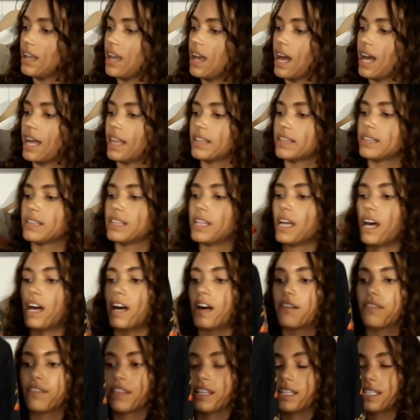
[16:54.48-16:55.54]
I
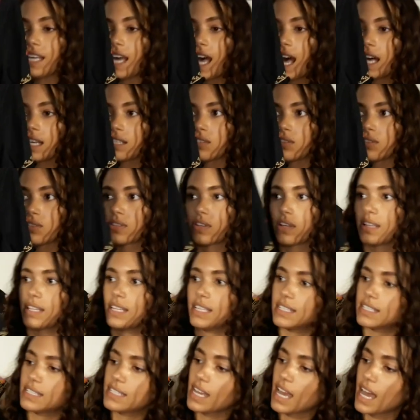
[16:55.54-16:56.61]
love the tassels on
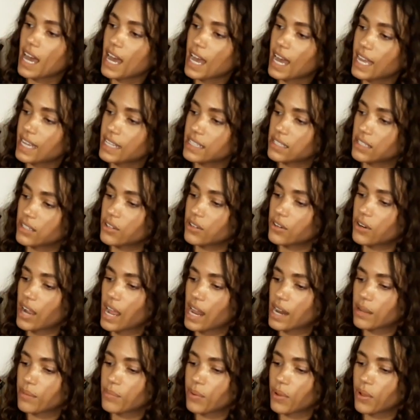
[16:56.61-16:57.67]
this tie. It's
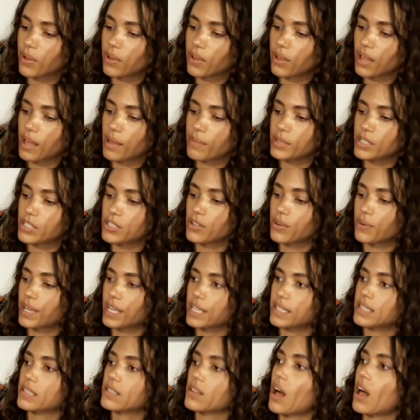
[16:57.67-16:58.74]
incredible. It
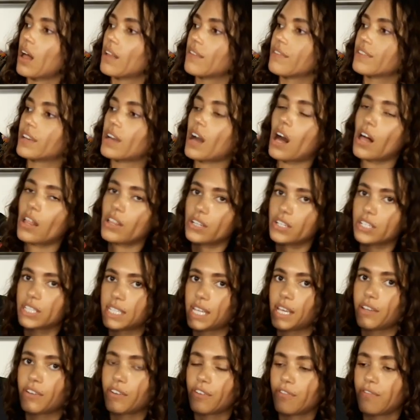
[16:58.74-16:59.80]
showcases all of the colors
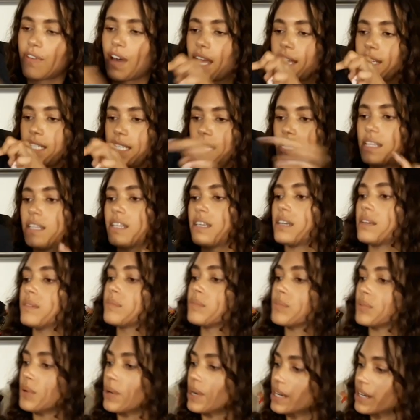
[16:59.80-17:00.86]
that you'll find in the
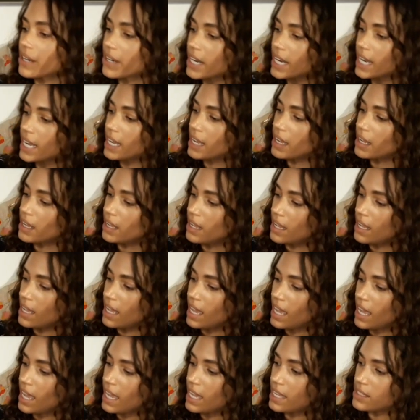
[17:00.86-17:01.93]
embroidery.
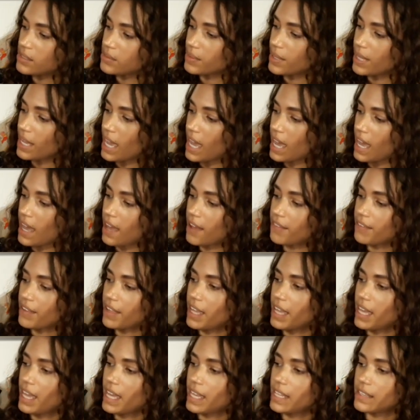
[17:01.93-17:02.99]
And we have
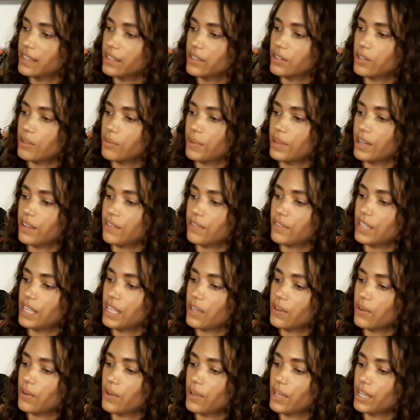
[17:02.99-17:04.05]
a little bit of
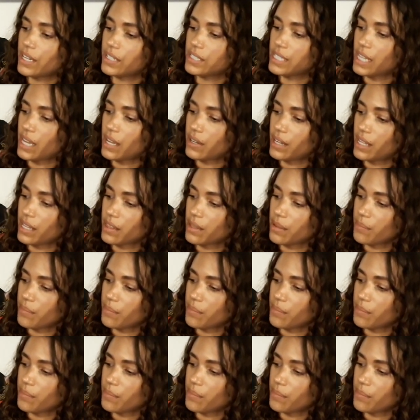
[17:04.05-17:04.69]
keyhole here down at the